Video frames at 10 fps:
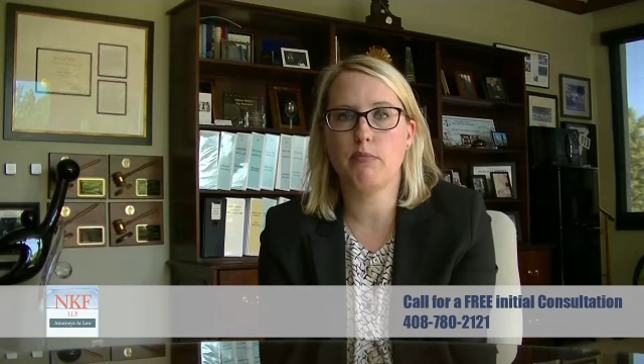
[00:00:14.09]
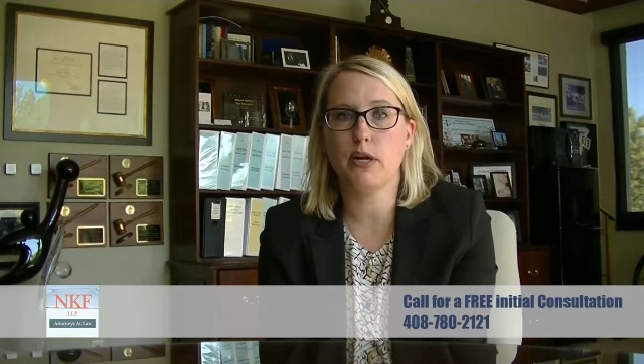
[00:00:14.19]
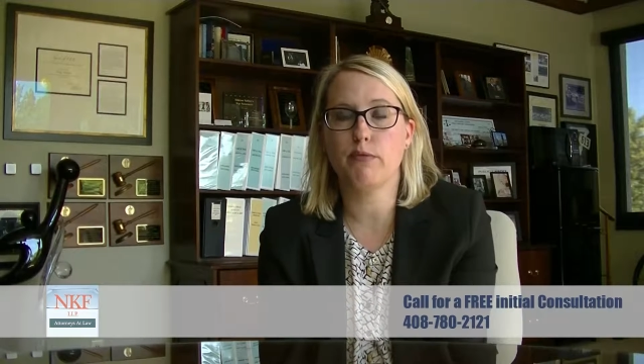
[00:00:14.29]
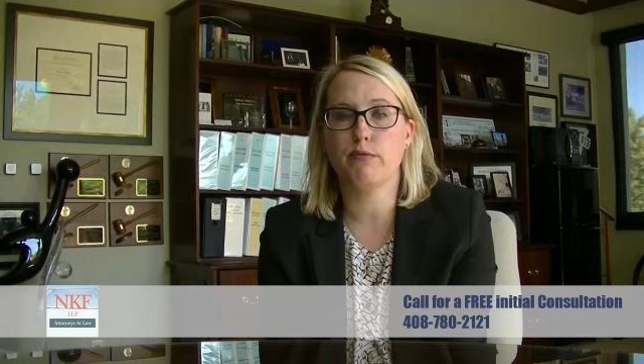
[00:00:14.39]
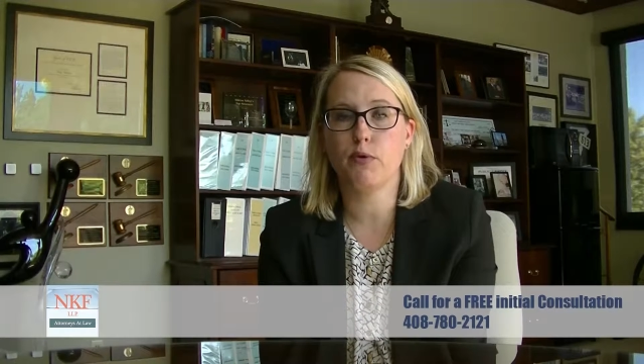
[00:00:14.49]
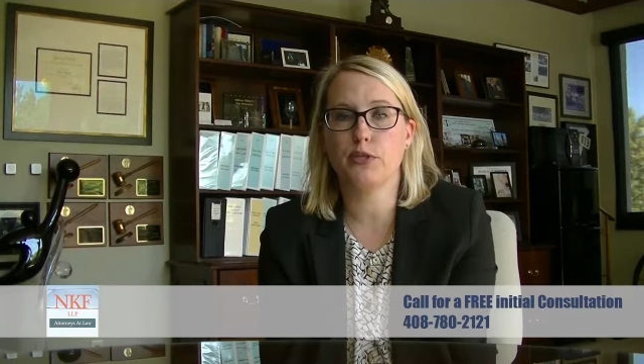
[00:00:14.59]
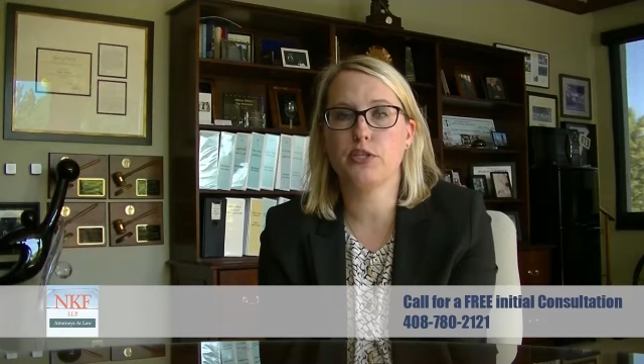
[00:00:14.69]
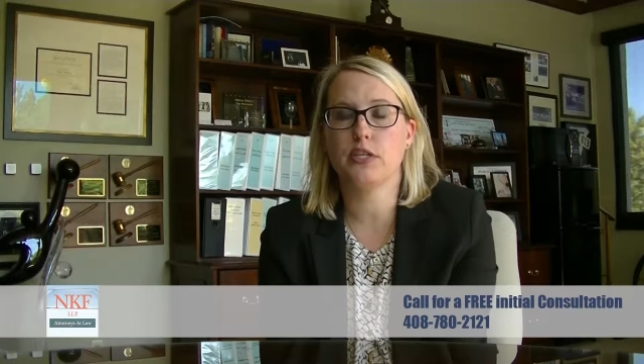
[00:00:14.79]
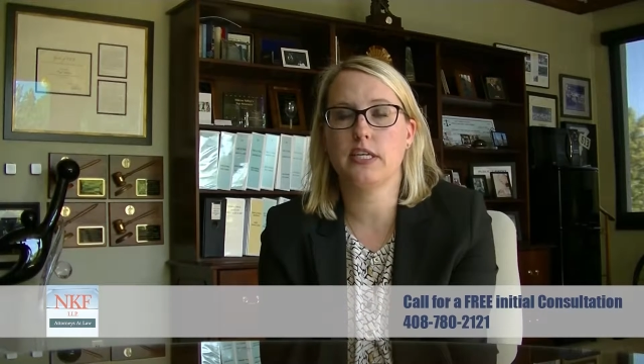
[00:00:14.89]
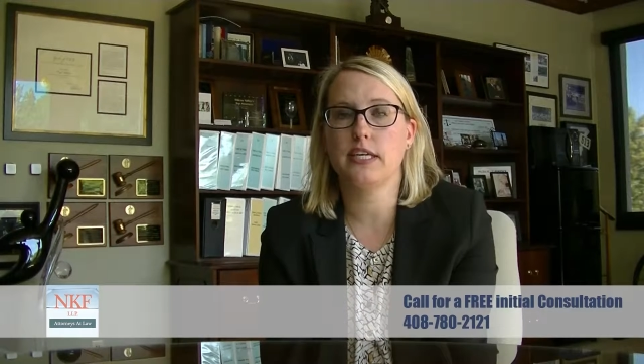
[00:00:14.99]
but
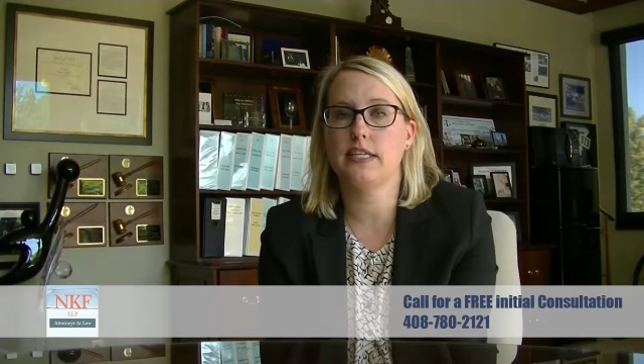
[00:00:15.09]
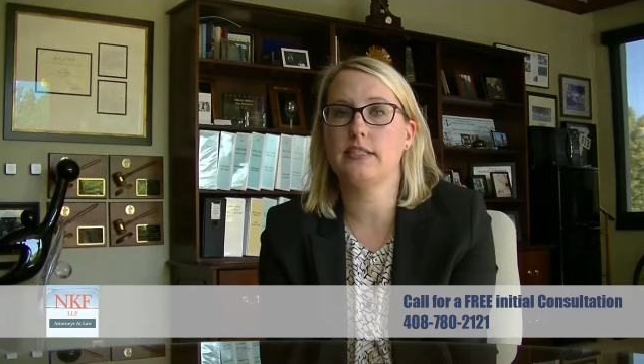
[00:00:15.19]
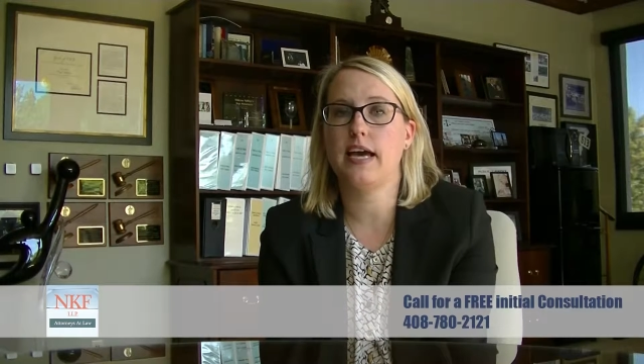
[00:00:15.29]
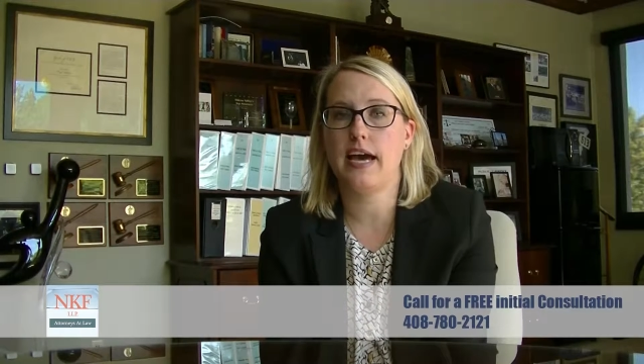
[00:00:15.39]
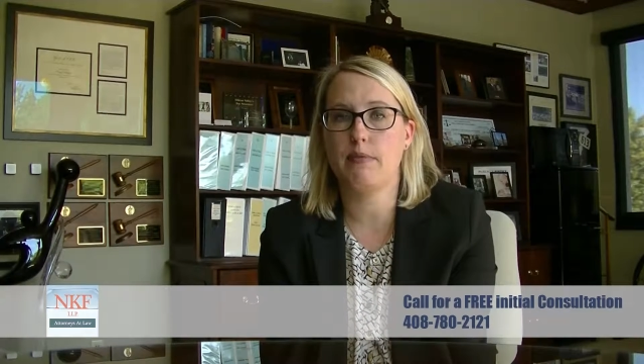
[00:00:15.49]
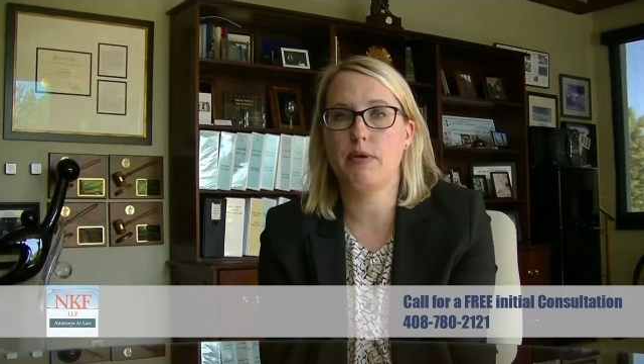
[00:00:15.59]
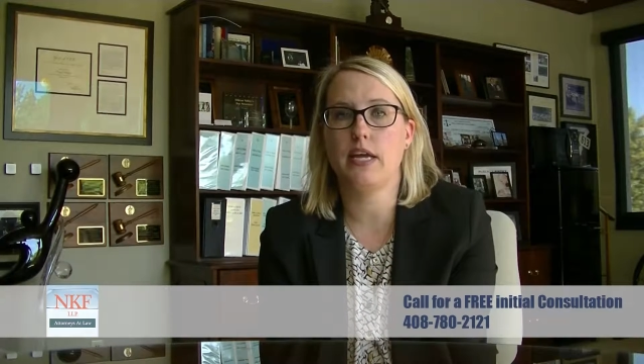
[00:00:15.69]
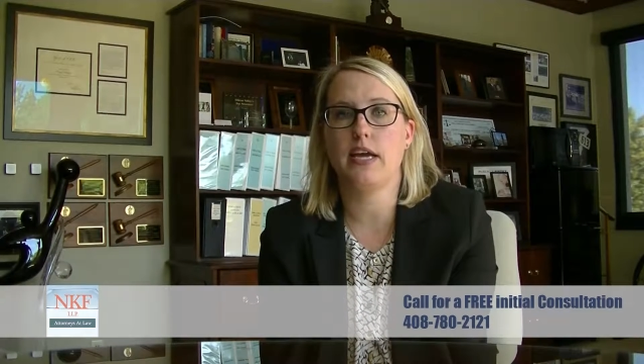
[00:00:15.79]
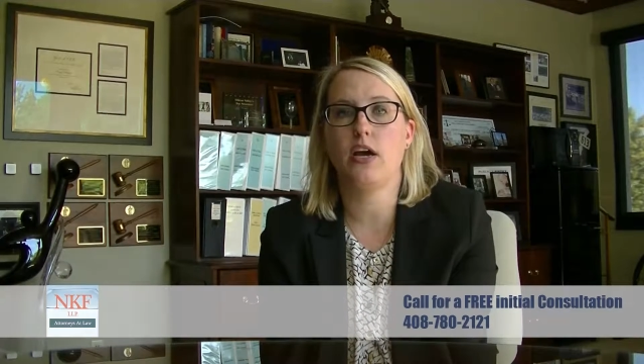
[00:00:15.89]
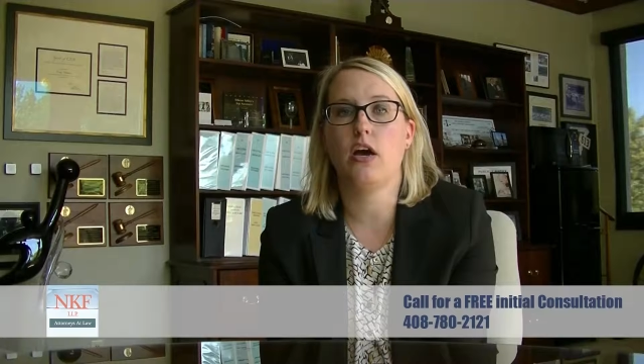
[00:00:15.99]
unfortunately it's
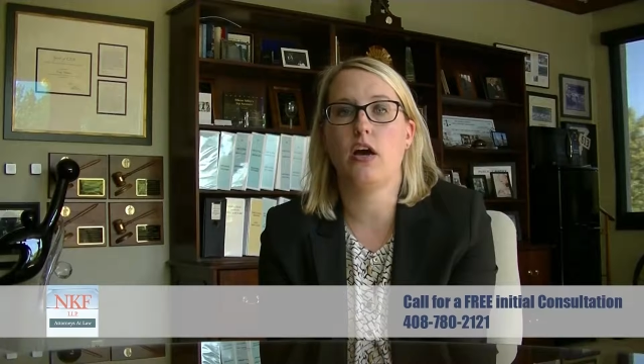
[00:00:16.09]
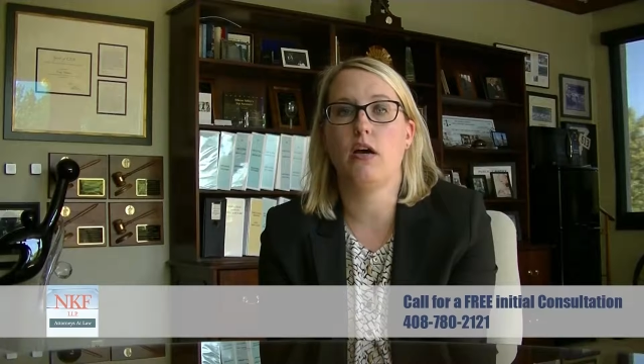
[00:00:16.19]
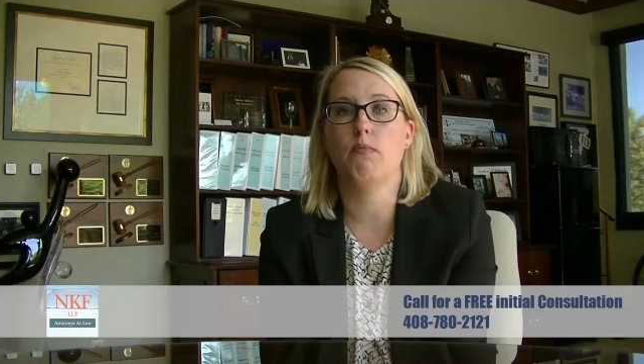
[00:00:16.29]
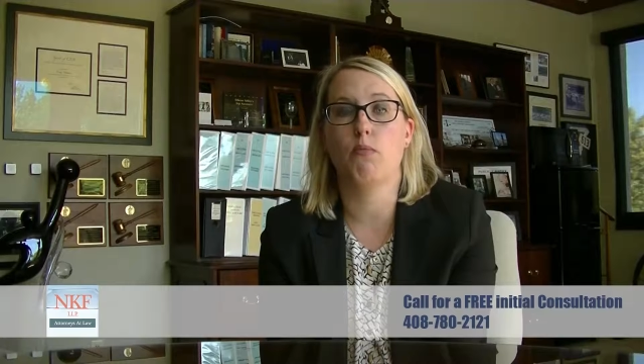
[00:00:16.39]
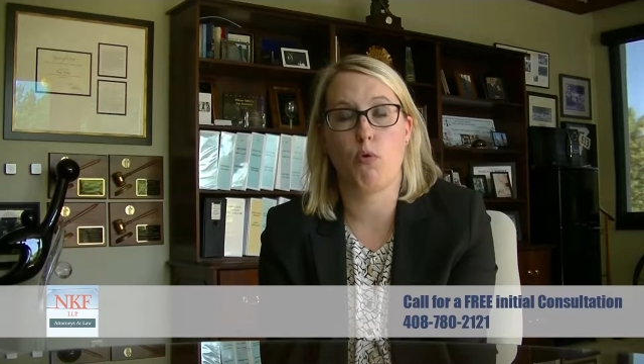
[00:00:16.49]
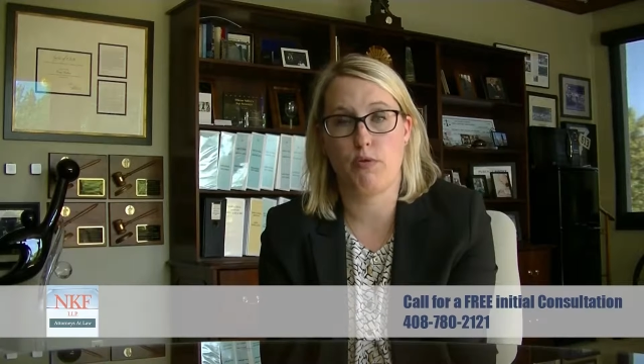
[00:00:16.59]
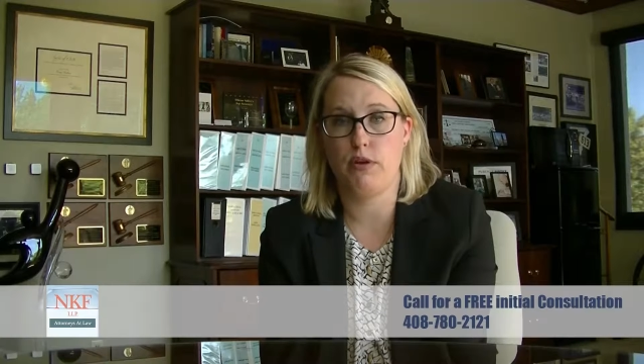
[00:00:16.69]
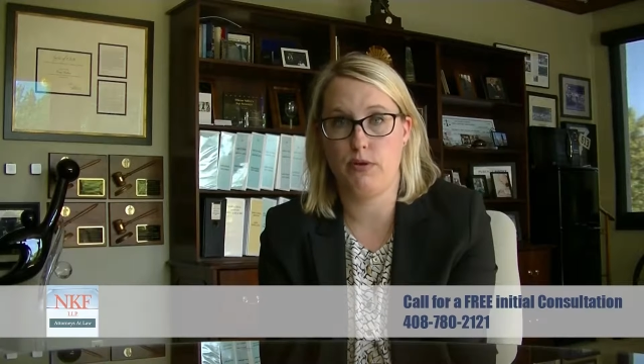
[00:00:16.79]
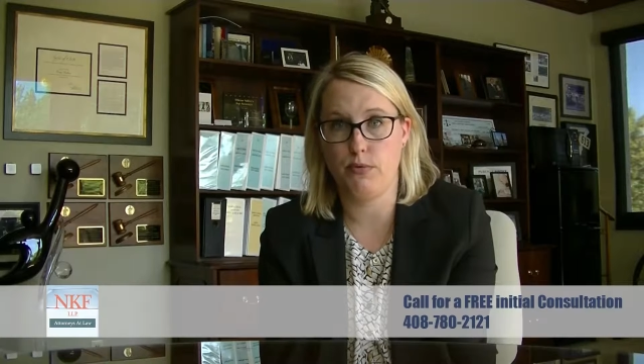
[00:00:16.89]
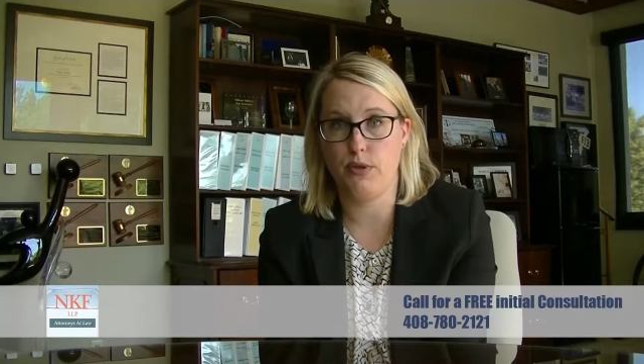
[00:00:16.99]
happening more
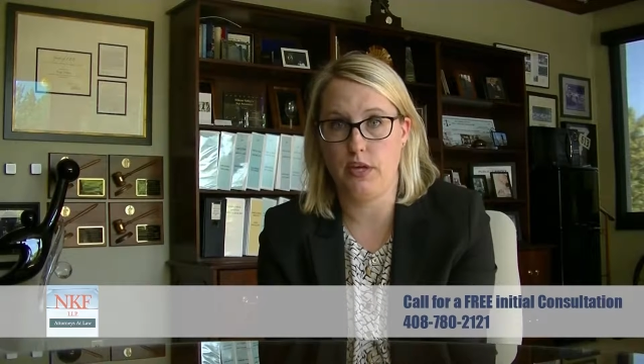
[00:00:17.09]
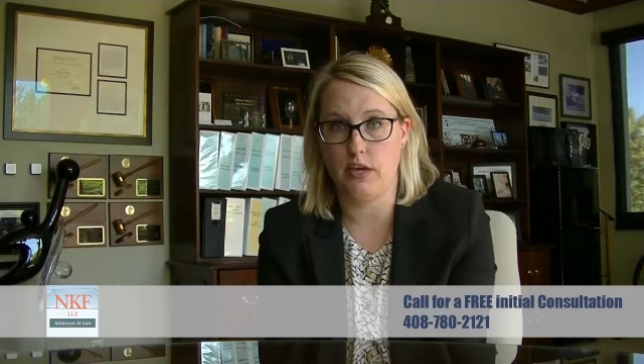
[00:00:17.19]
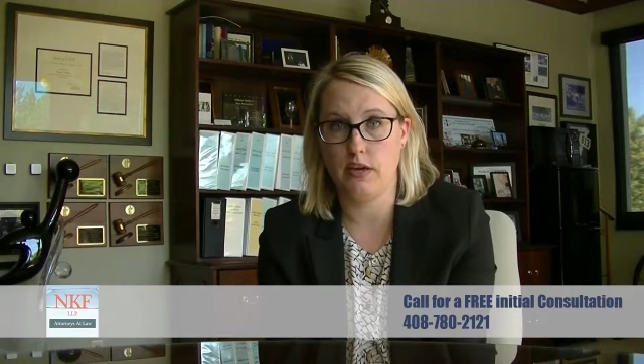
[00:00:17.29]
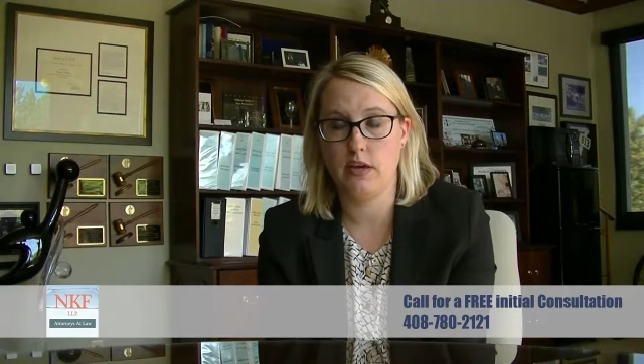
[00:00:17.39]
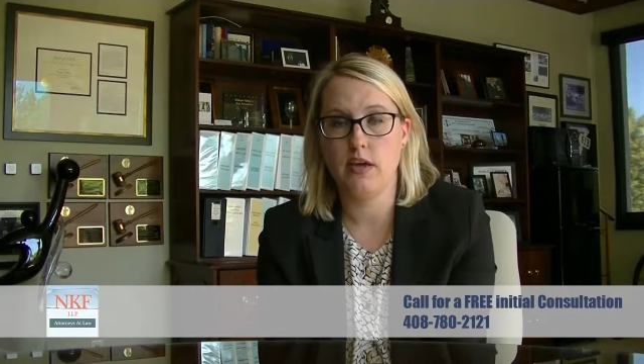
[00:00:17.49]
than you think.